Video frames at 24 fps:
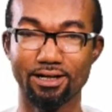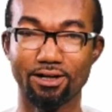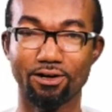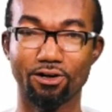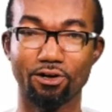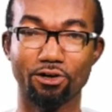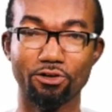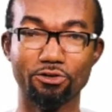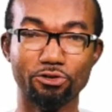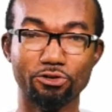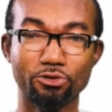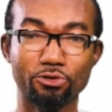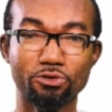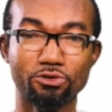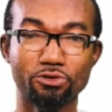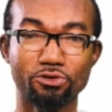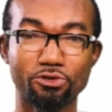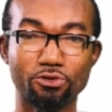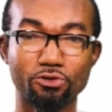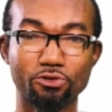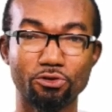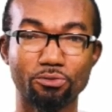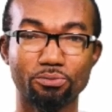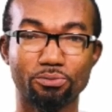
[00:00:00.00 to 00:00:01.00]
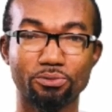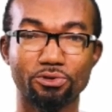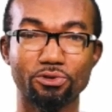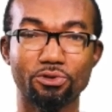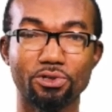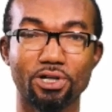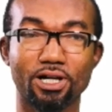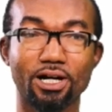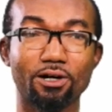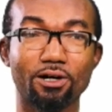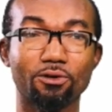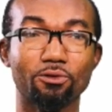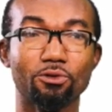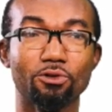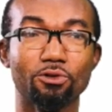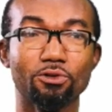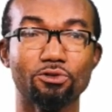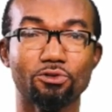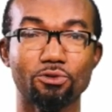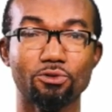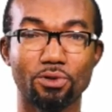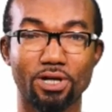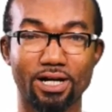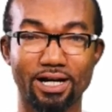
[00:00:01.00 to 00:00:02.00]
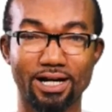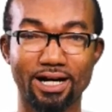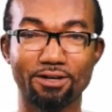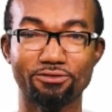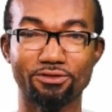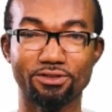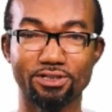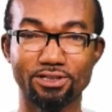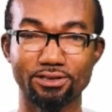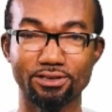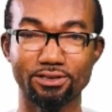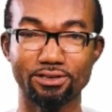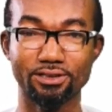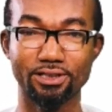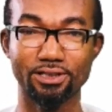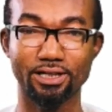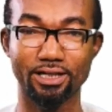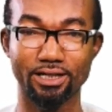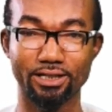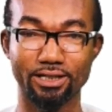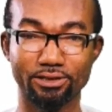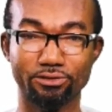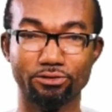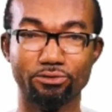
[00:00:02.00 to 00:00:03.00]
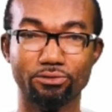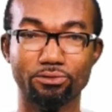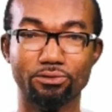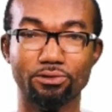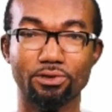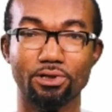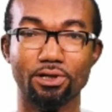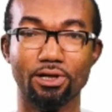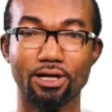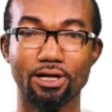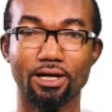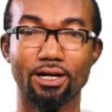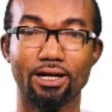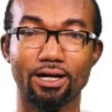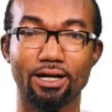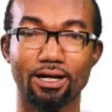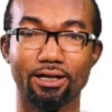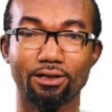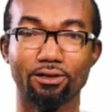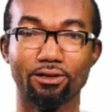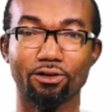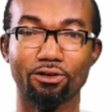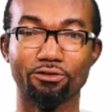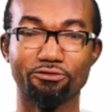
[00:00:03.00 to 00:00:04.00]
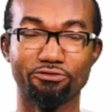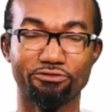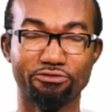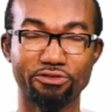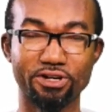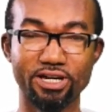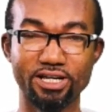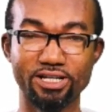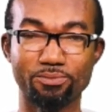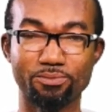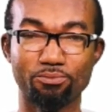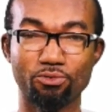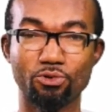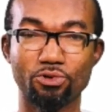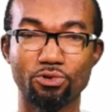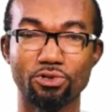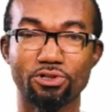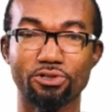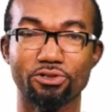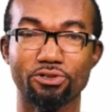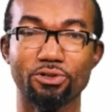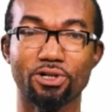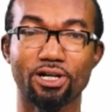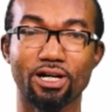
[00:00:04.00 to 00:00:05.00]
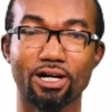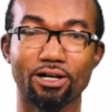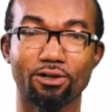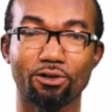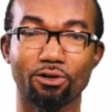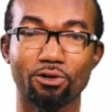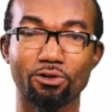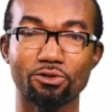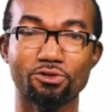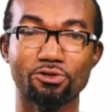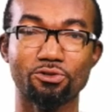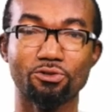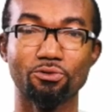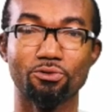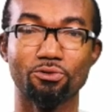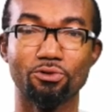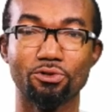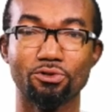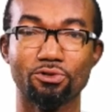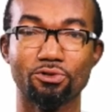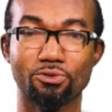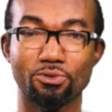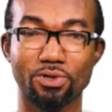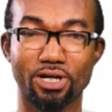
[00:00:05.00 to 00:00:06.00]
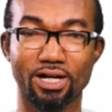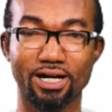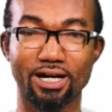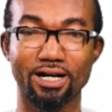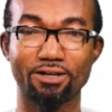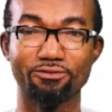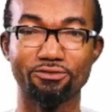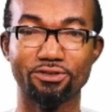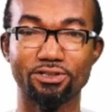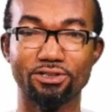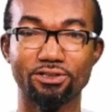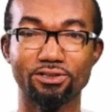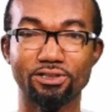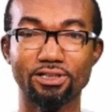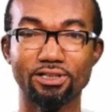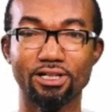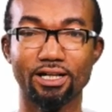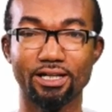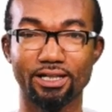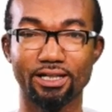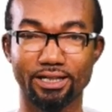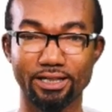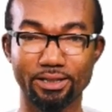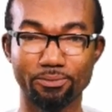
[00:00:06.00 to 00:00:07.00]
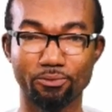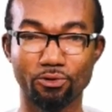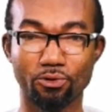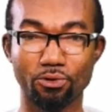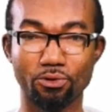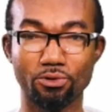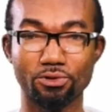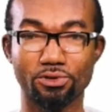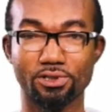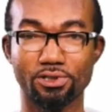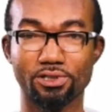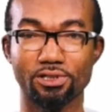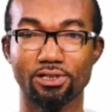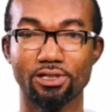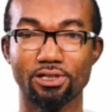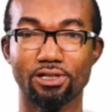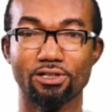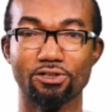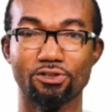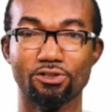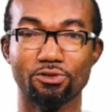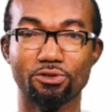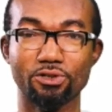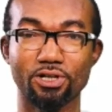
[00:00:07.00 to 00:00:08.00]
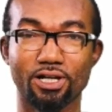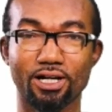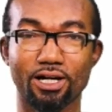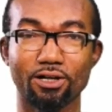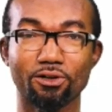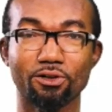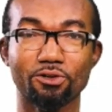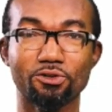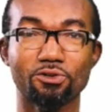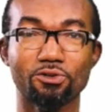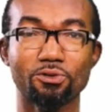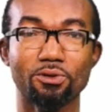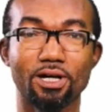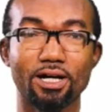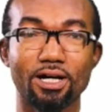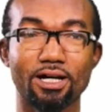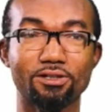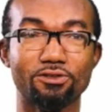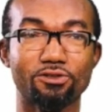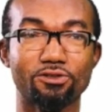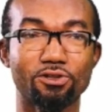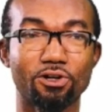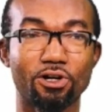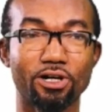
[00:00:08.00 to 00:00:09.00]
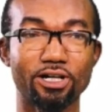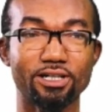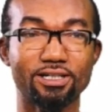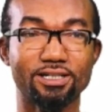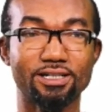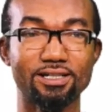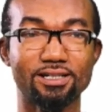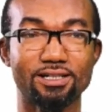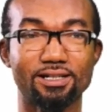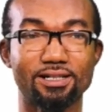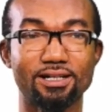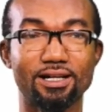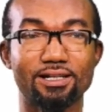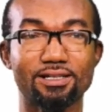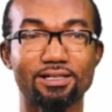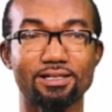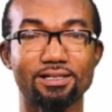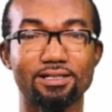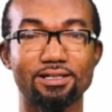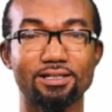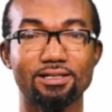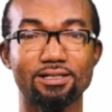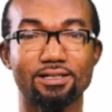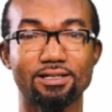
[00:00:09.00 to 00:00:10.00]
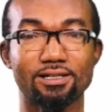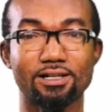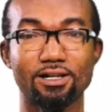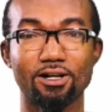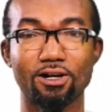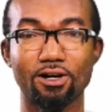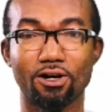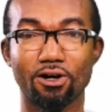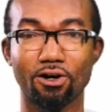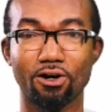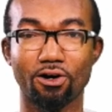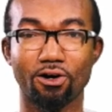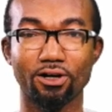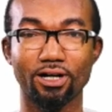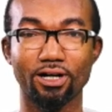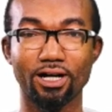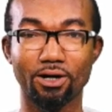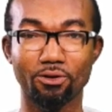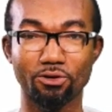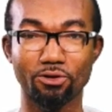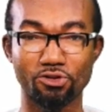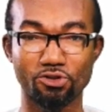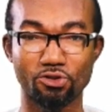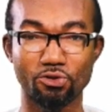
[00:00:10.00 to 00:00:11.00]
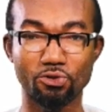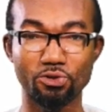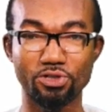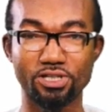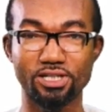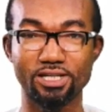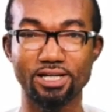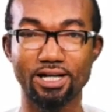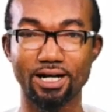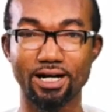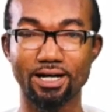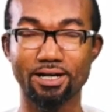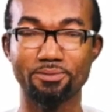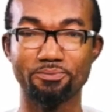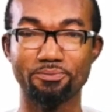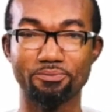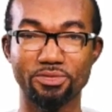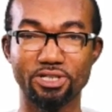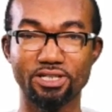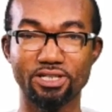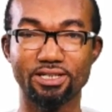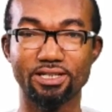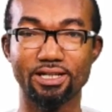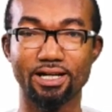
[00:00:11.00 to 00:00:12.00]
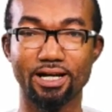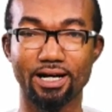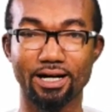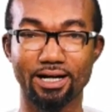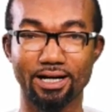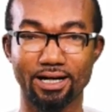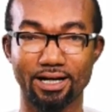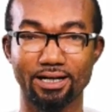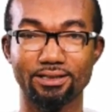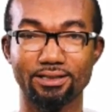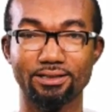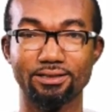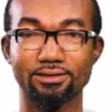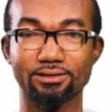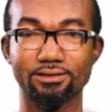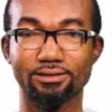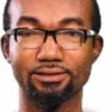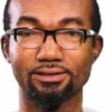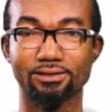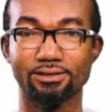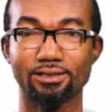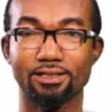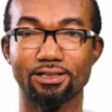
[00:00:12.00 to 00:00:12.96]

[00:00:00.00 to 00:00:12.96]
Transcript: On YouTube, you can go to Cafdil Edu, and on Facebook, you can also go to Cafdil Cape Coast. So you can also enjoy these lessons on our social media handles.